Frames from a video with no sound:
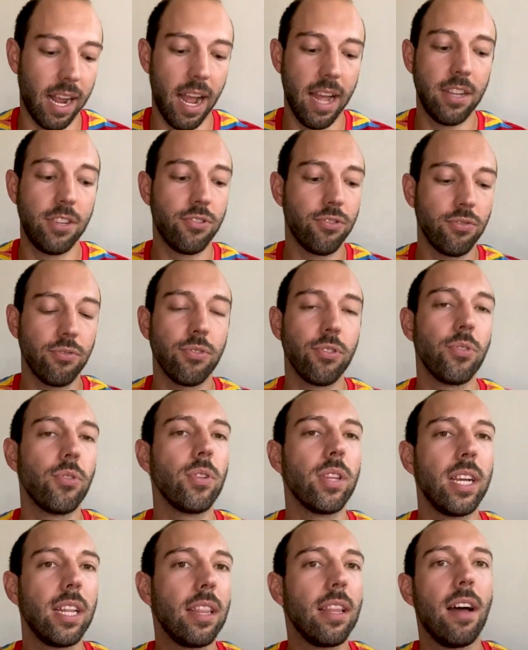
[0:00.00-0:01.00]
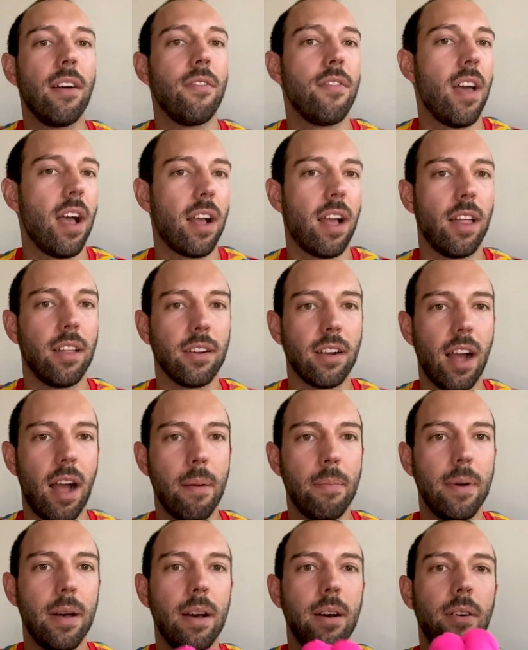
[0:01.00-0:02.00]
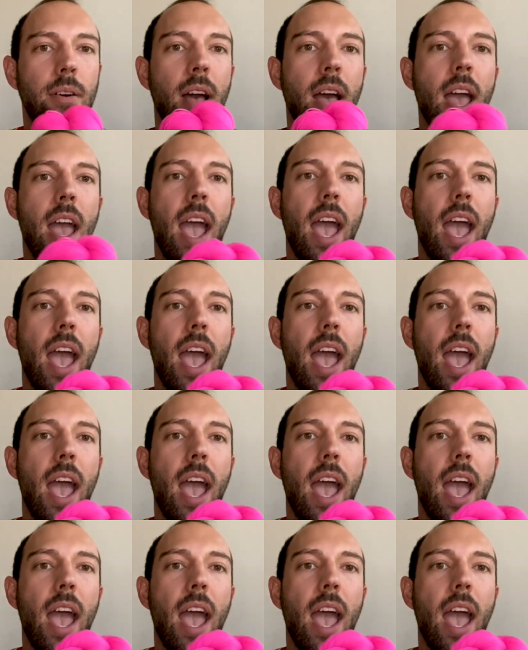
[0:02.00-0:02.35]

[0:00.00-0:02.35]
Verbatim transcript: I truly love that color combo,